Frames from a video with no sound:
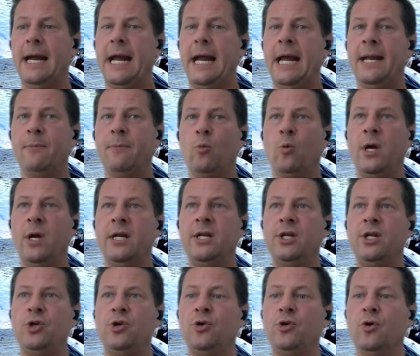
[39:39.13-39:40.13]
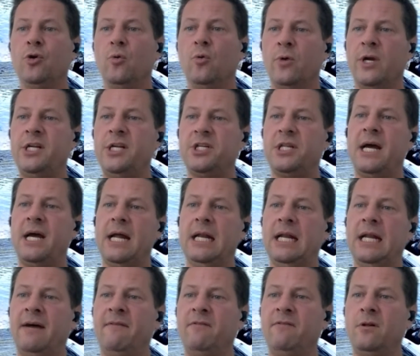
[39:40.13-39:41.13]
And when you don't reach that
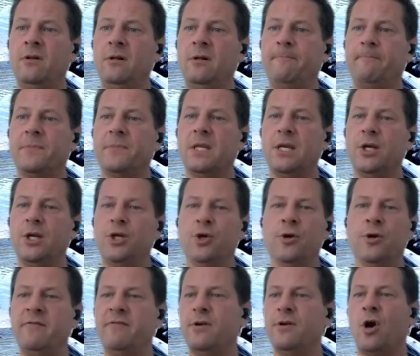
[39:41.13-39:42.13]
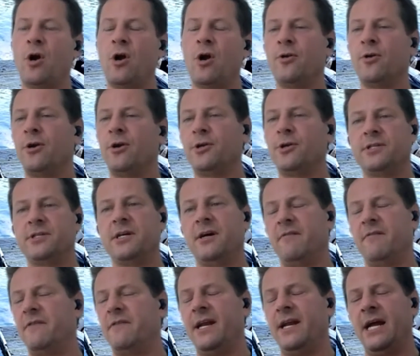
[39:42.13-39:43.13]
level, you're even harder on
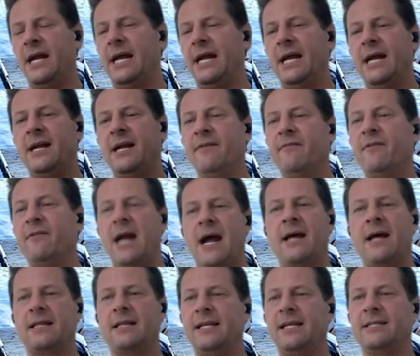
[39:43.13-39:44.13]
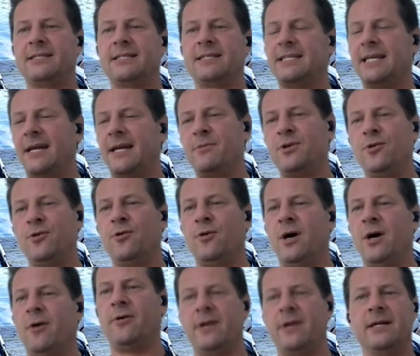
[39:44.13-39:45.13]
yourself. And every athlete's the same. You know
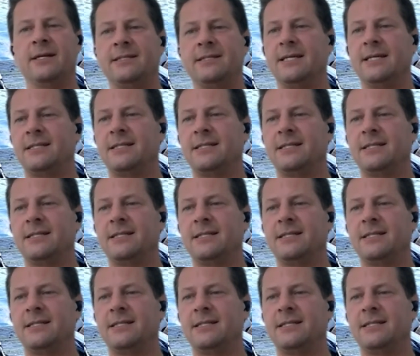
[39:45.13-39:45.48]
how it is.